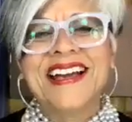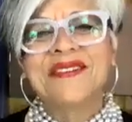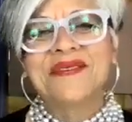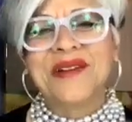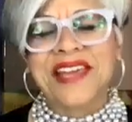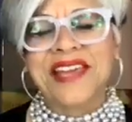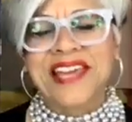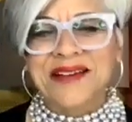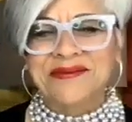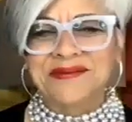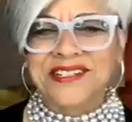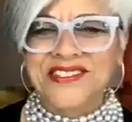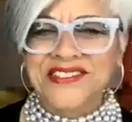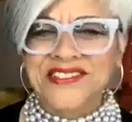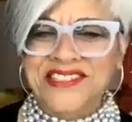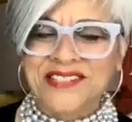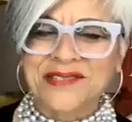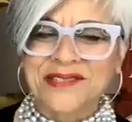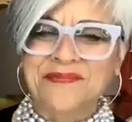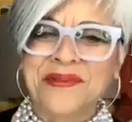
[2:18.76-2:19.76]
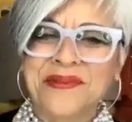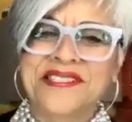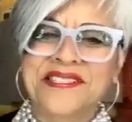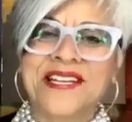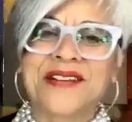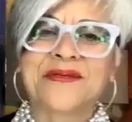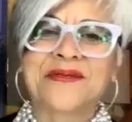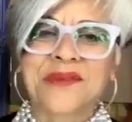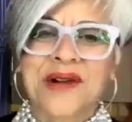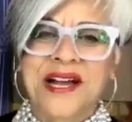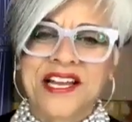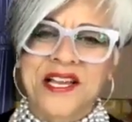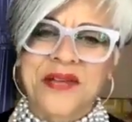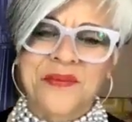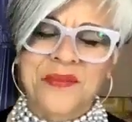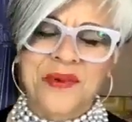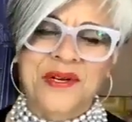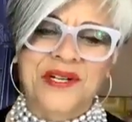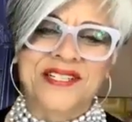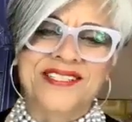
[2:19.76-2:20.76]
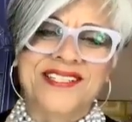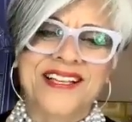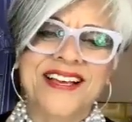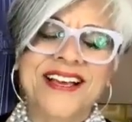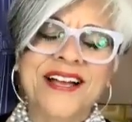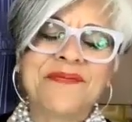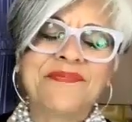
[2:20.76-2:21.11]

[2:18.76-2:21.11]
We kept ourselves busy writing books.